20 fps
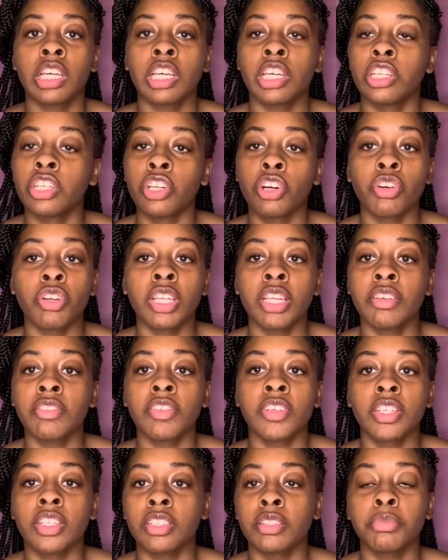don't
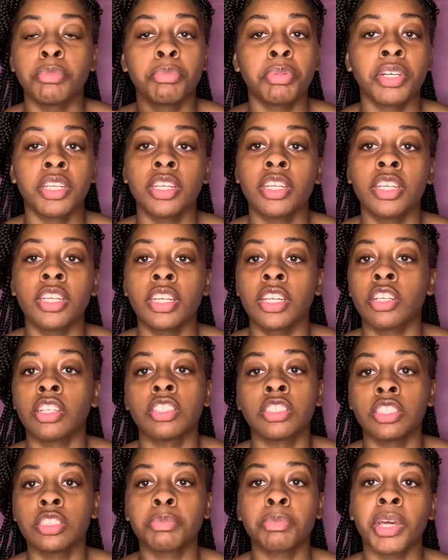even put it in there,
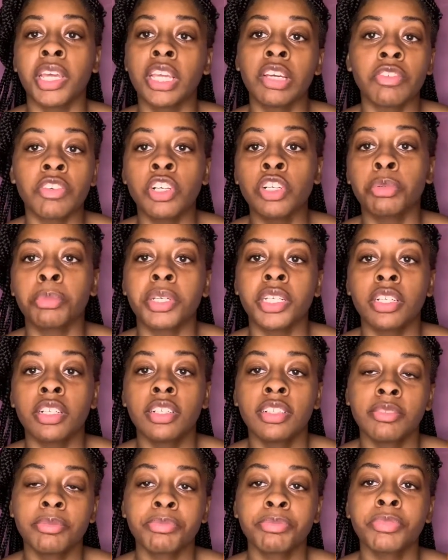just pay your phone bill.
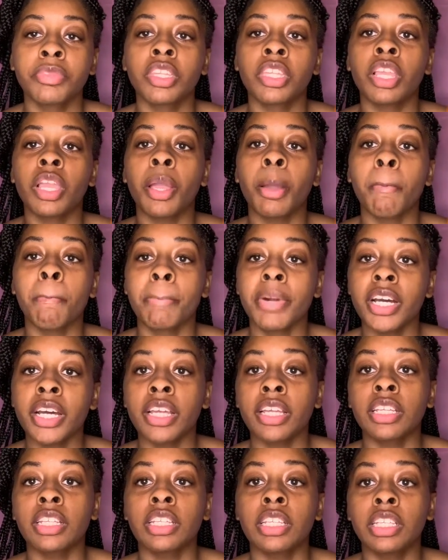
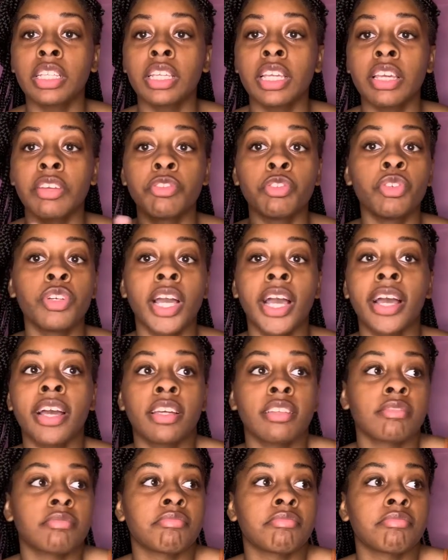But if you got